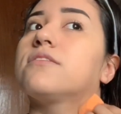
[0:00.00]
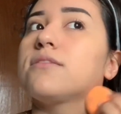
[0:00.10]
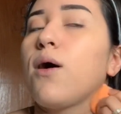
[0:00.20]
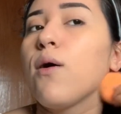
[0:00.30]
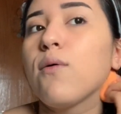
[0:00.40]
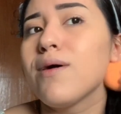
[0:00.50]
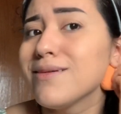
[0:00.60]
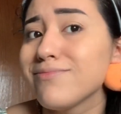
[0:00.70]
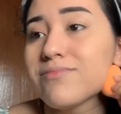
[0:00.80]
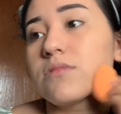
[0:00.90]
So
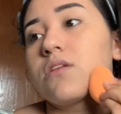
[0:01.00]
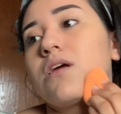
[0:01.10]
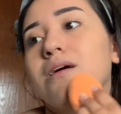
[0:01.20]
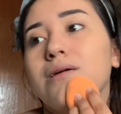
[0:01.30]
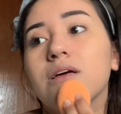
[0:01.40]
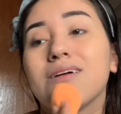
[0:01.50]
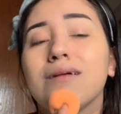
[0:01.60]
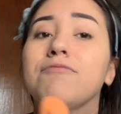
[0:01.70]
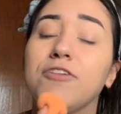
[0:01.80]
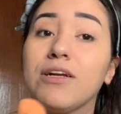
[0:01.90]

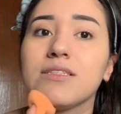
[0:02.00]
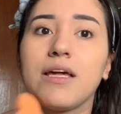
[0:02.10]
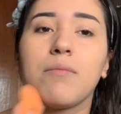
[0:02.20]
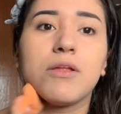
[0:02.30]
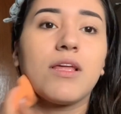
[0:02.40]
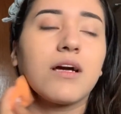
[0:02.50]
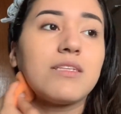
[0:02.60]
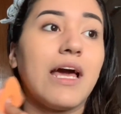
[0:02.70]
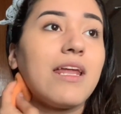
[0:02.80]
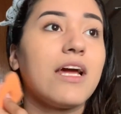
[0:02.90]
I'm very excited about that, because
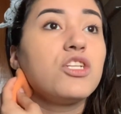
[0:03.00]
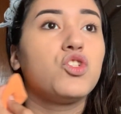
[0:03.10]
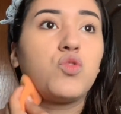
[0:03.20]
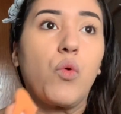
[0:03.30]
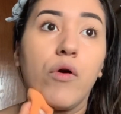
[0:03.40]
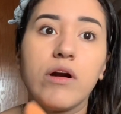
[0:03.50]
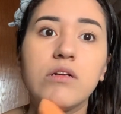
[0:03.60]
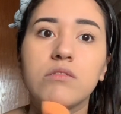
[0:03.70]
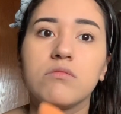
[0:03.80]
I had like a drawer,